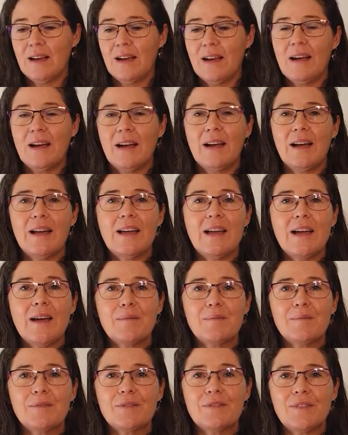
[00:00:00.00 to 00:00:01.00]
I
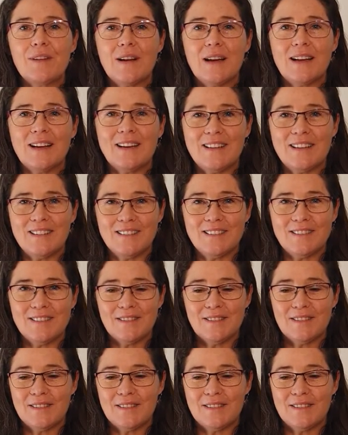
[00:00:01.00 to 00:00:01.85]
am fine.